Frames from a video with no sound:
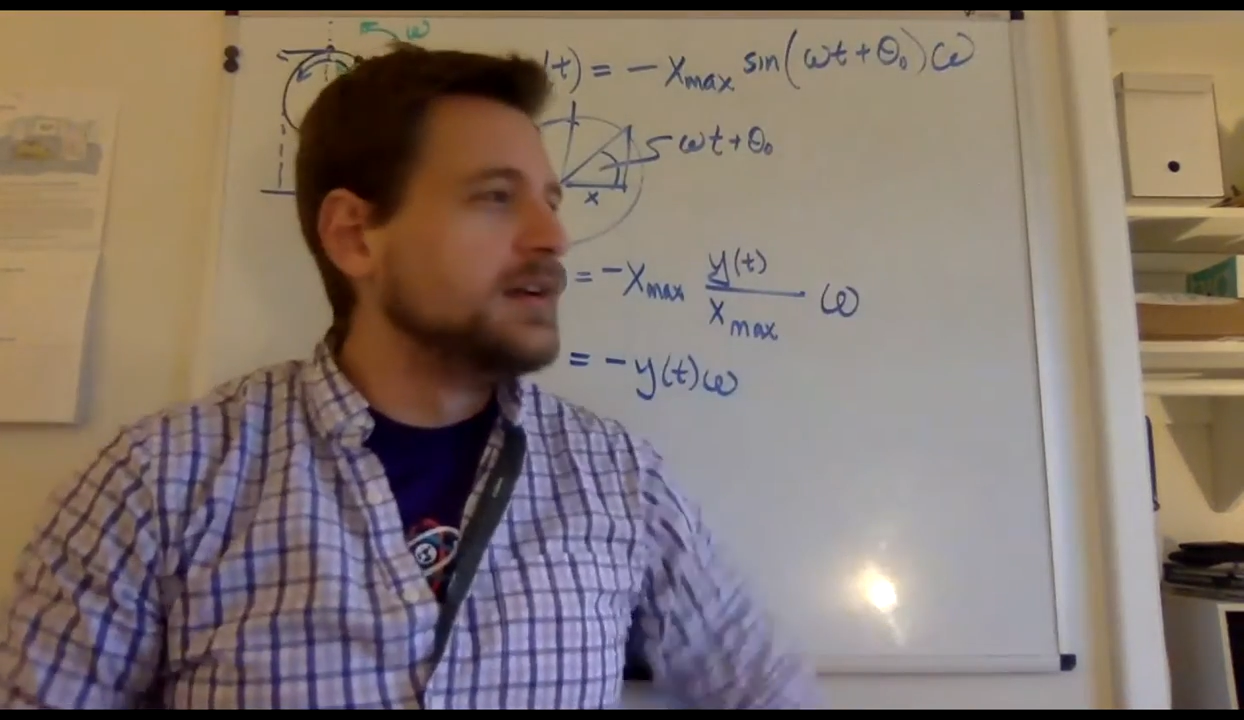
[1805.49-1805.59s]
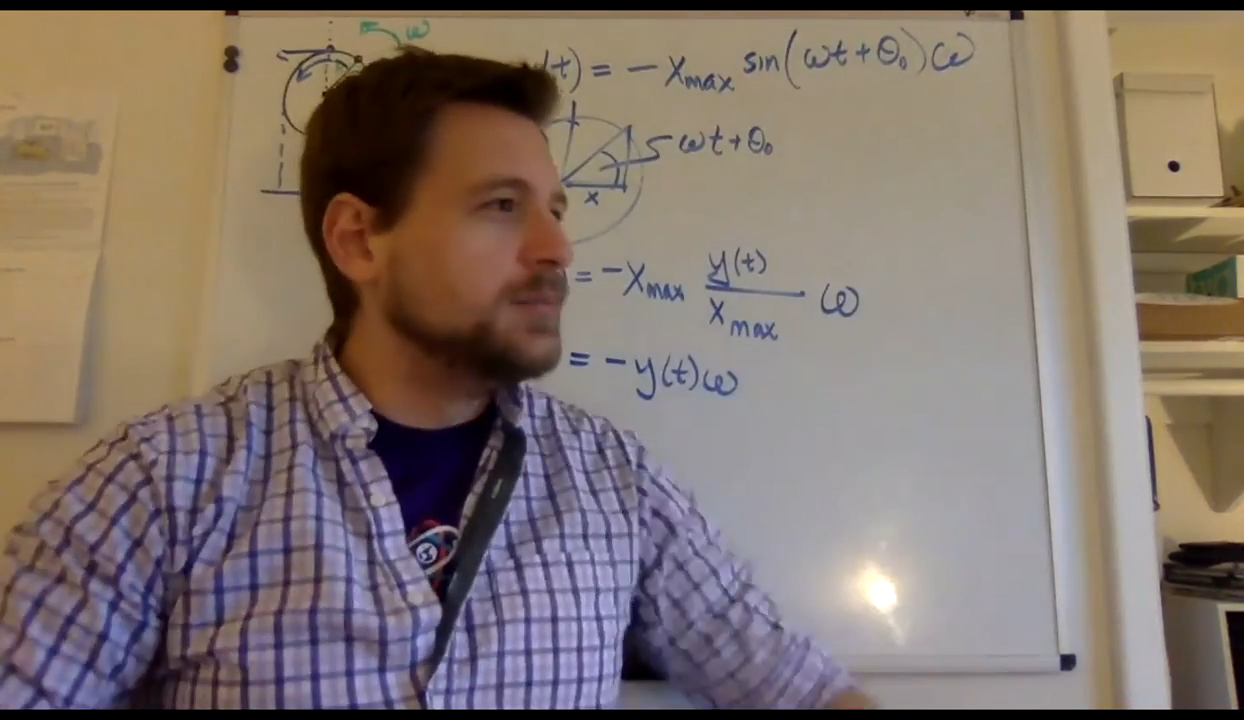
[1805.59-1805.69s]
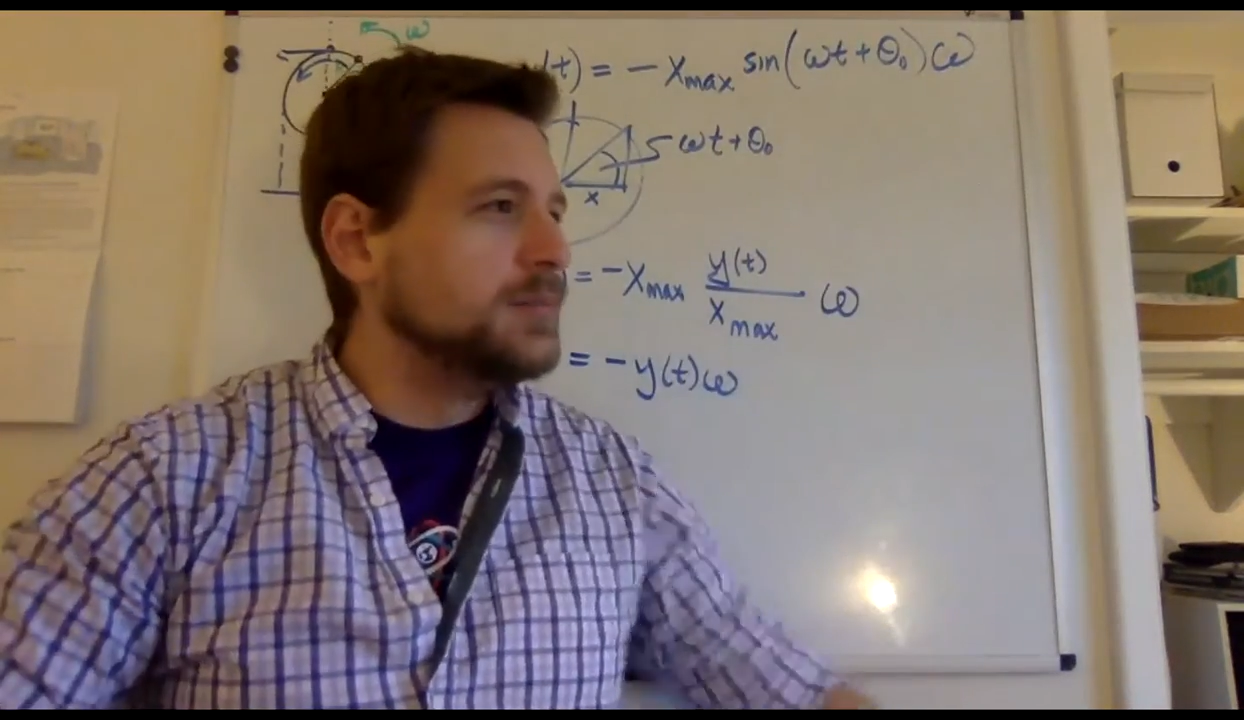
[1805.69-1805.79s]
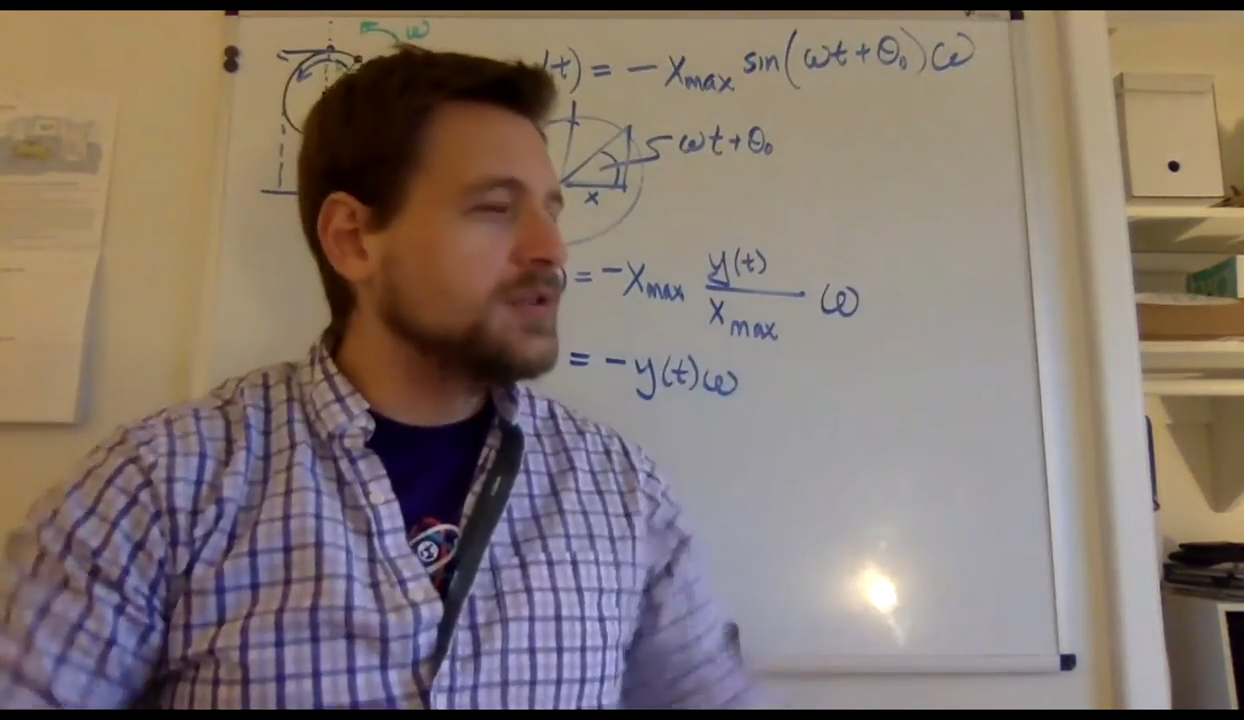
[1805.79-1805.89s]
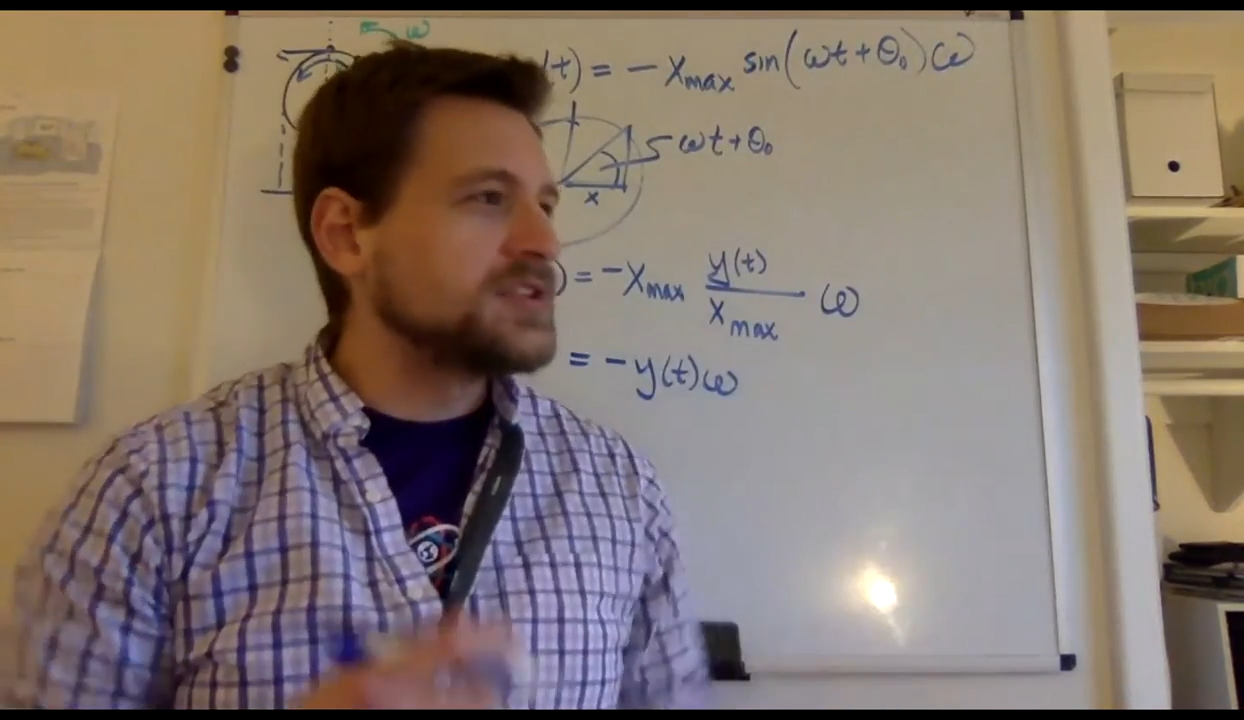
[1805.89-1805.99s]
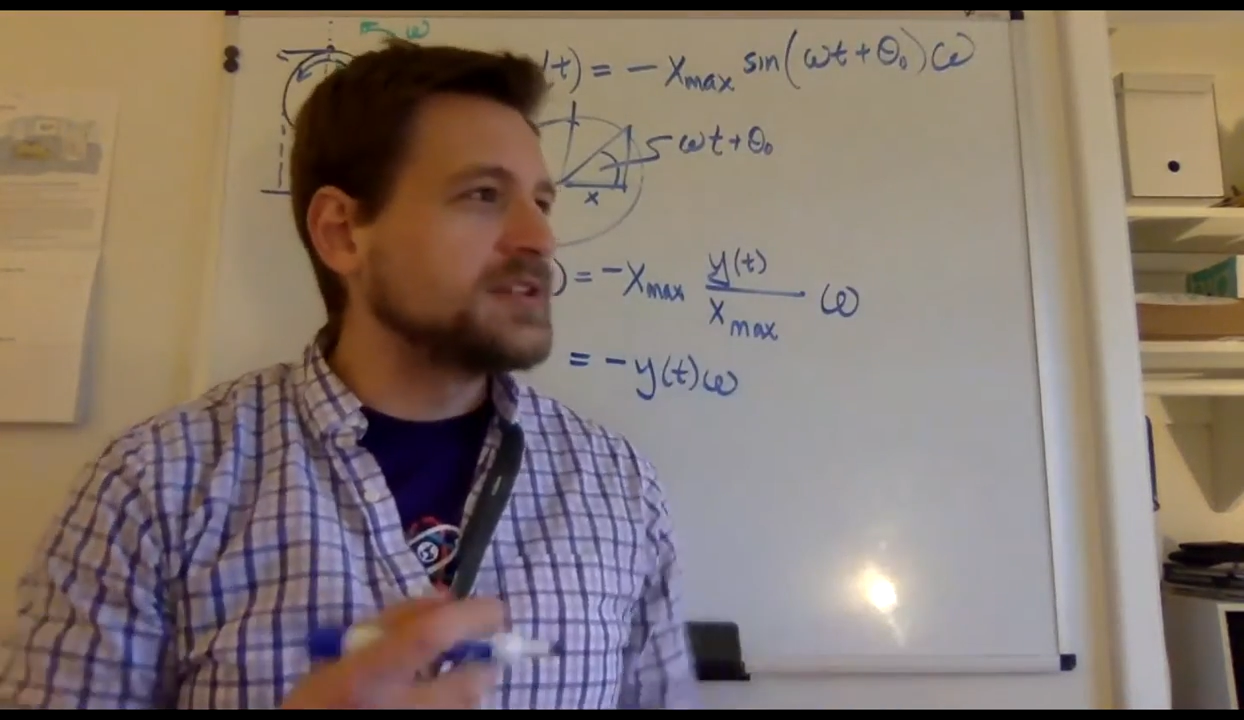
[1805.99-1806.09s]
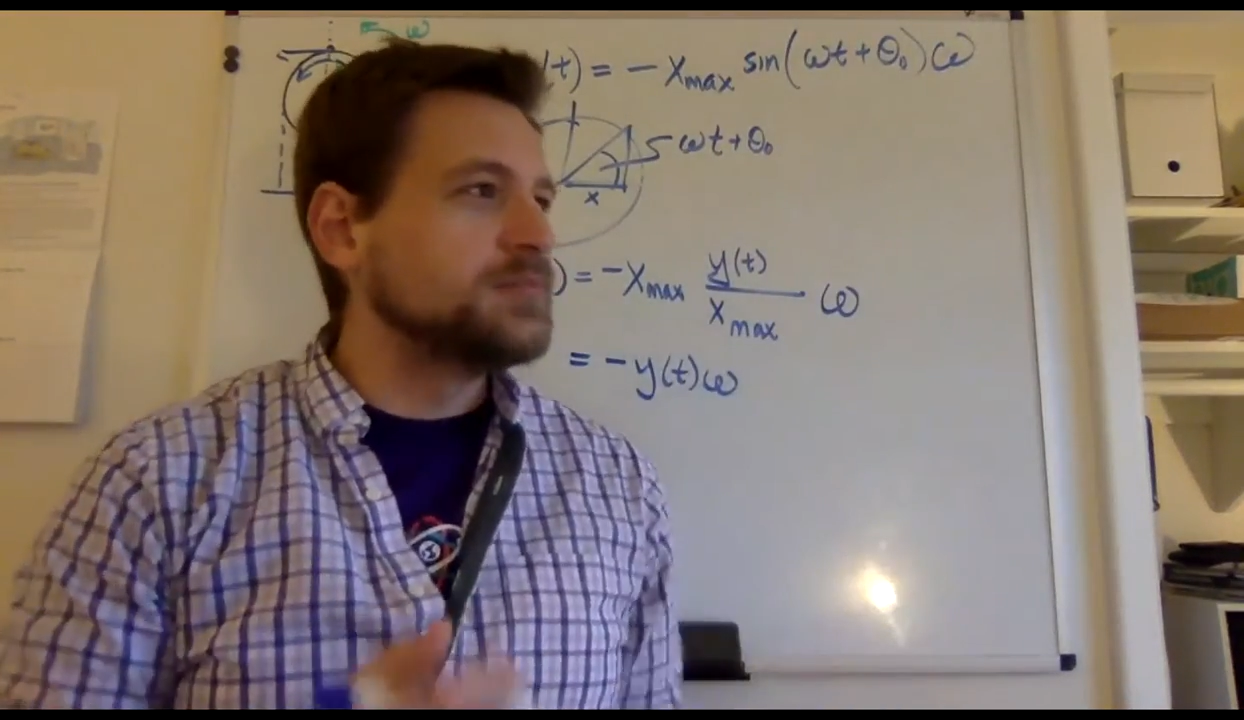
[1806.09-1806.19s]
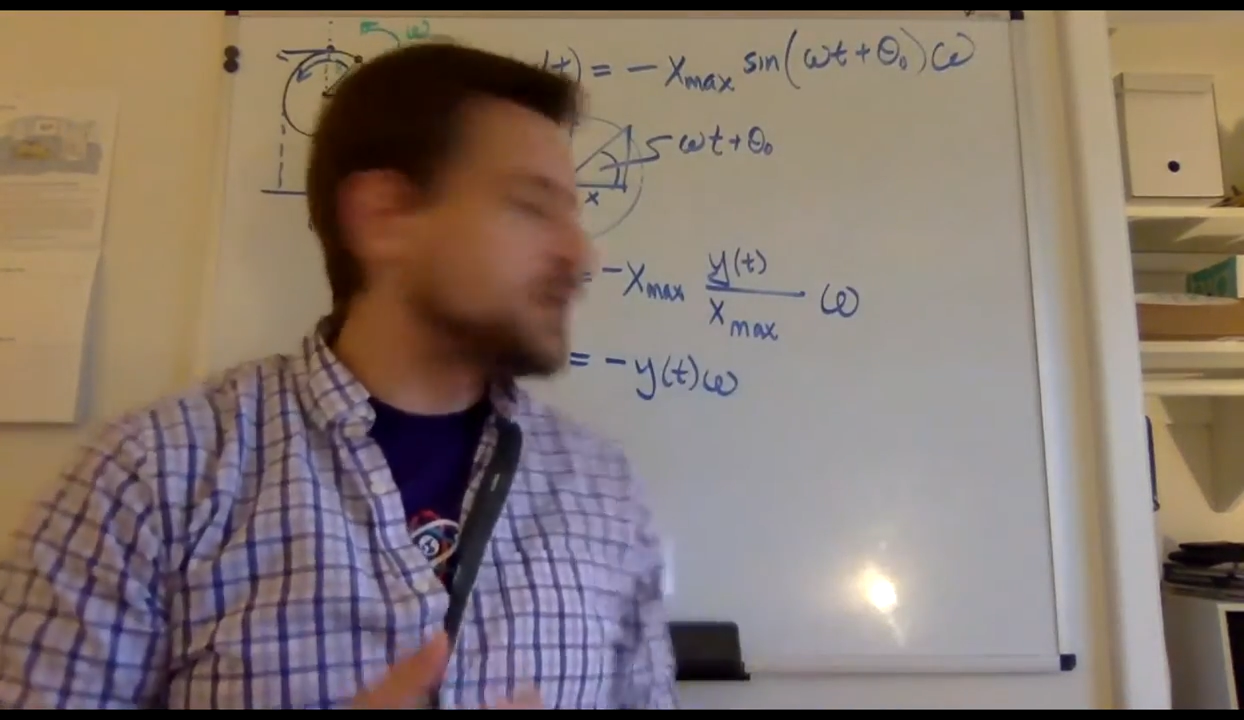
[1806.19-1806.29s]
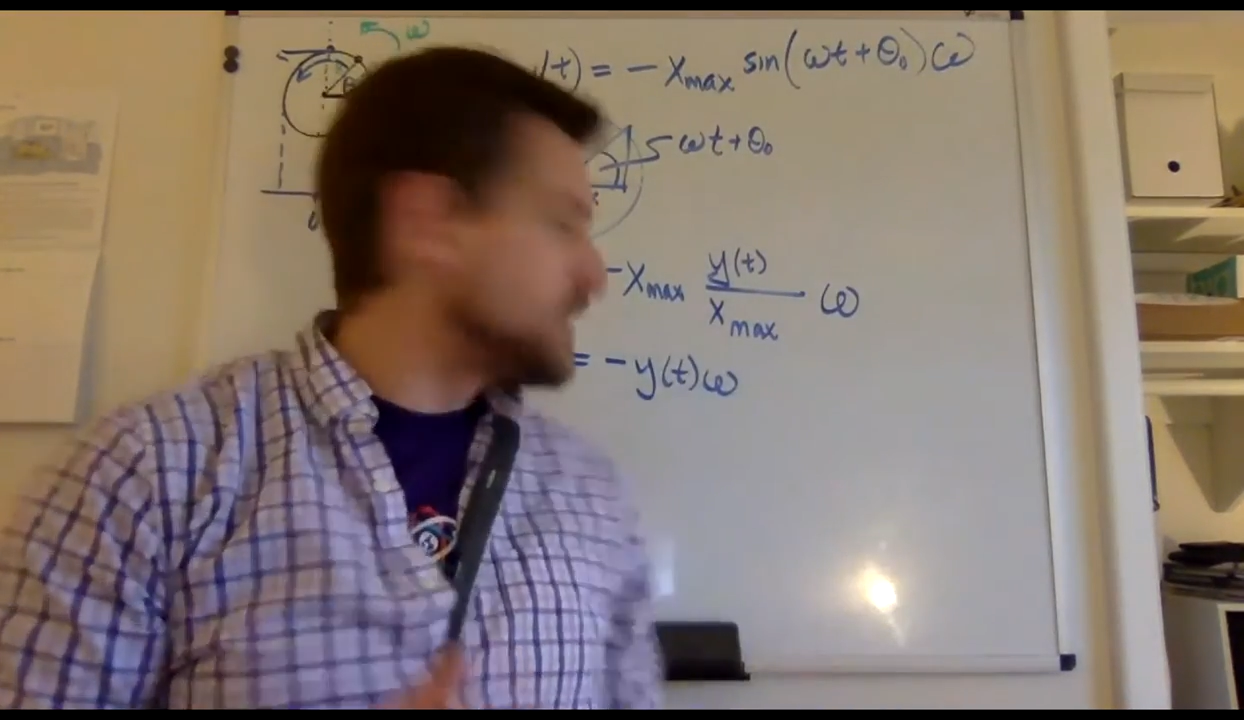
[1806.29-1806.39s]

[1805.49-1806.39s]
motion. But